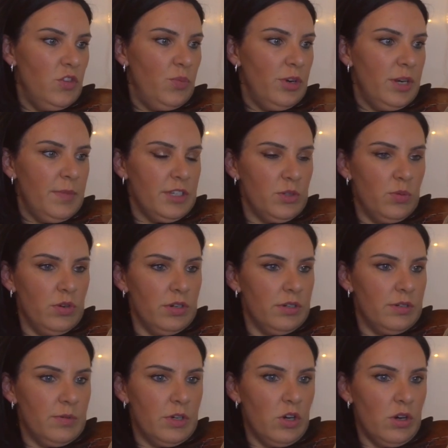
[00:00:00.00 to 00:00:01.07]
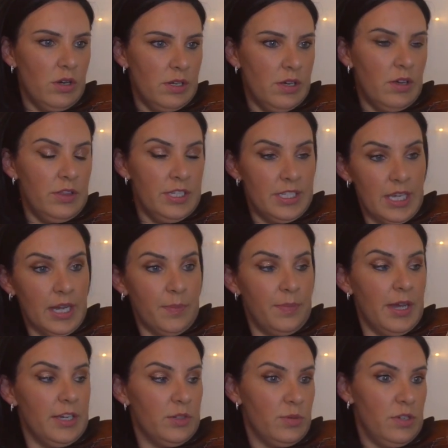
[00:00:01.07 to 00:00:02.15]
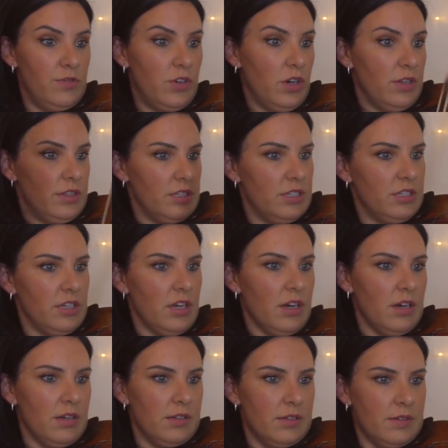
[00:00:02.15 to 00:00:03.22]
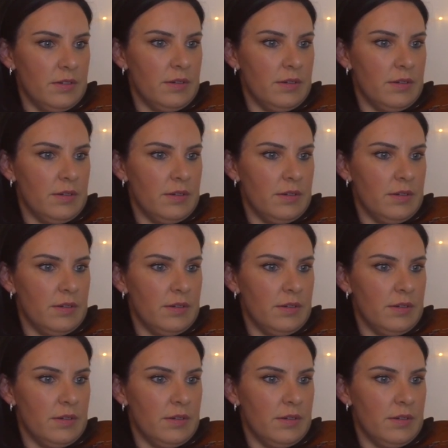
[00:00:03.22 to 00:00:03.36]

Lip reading: you've pretty much got on the second page what you've got at the start.